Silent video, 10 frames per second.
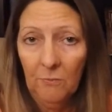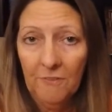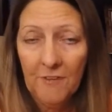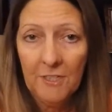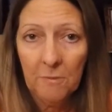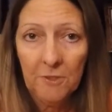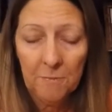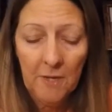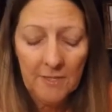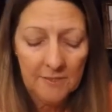refundable
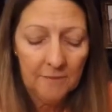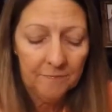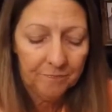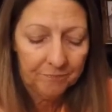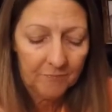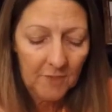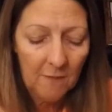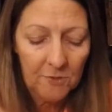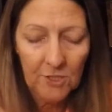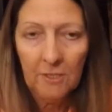deposit
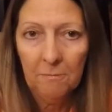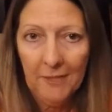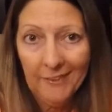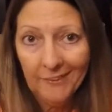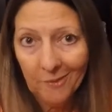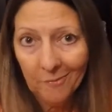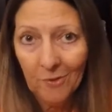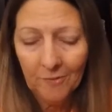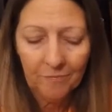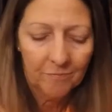option and pay a little more.